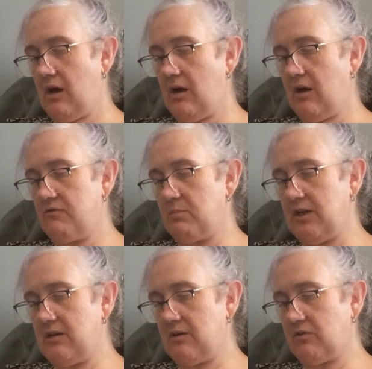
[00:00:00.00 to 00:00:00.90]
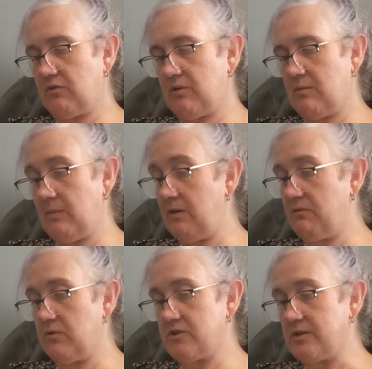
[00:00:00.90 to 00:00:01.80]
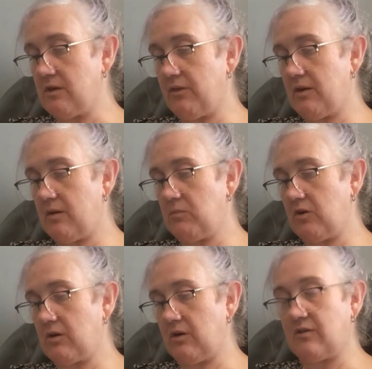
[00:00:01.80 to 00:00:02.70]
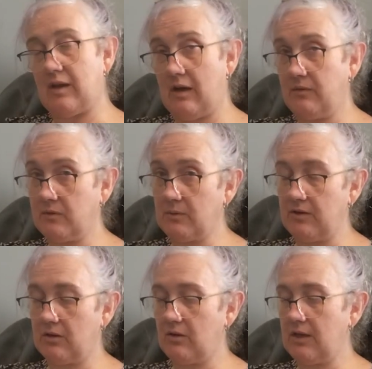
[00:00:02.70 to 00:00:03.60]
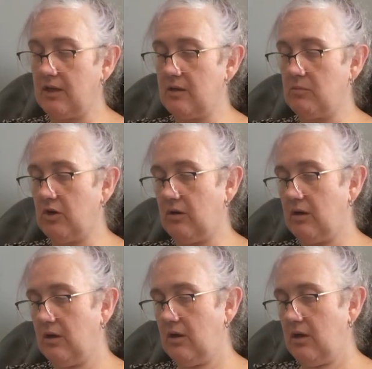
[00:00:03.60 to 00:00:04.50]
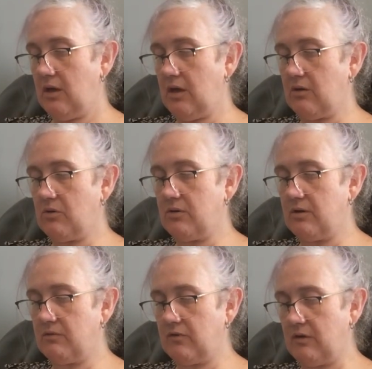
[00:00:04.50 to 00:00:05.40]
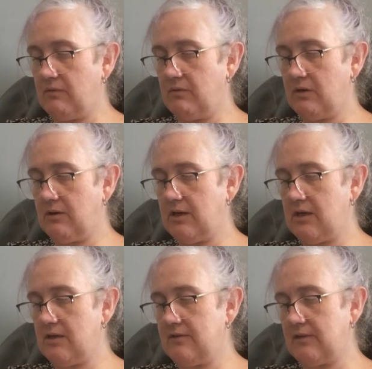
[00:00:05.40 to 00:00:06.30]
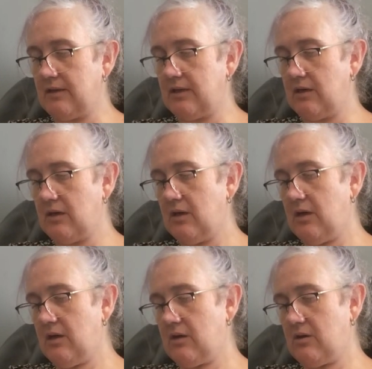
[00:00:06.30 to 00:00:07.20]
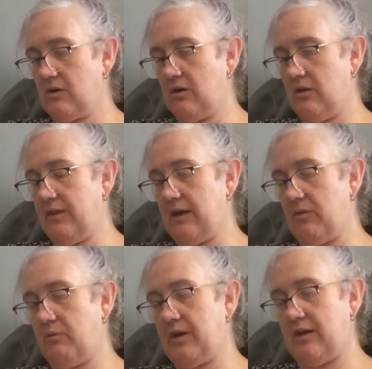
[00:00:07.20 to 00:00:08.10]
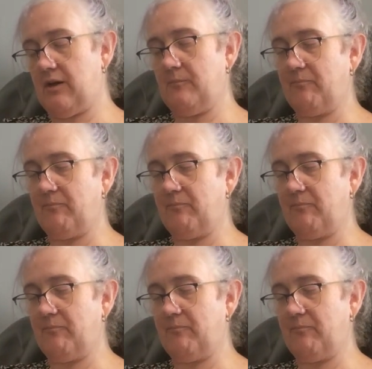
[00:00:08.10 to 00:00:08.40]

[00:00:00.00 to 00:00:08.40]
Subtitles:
I've been extremely fortunate that I'm not going to have to undergo chemo. It could have so very easily gone the other way.